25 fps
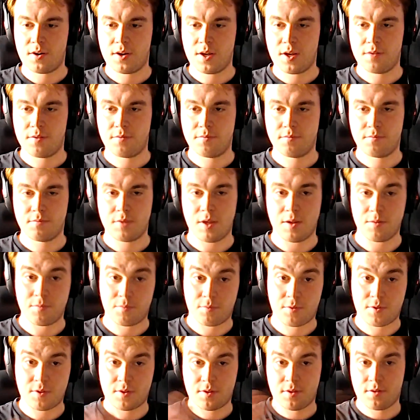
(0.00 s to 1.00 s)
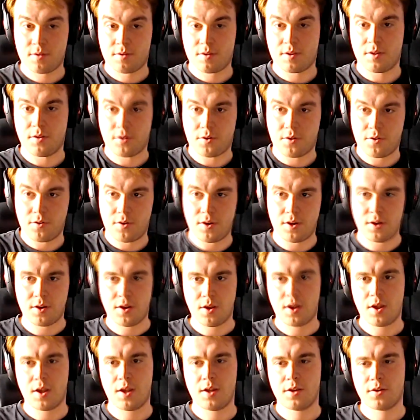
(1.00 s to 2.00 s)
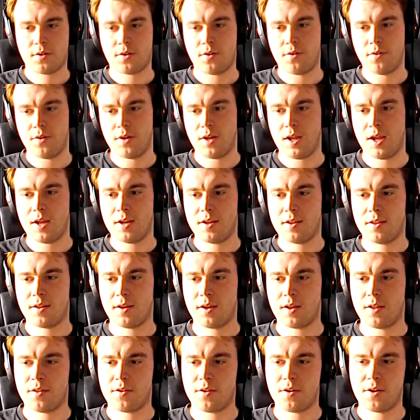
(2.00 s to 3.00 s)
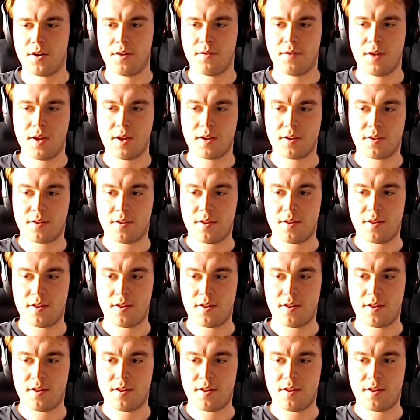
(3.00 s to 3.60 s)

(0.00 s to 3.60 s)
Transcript: I'm still currently editing in Sony Vegas.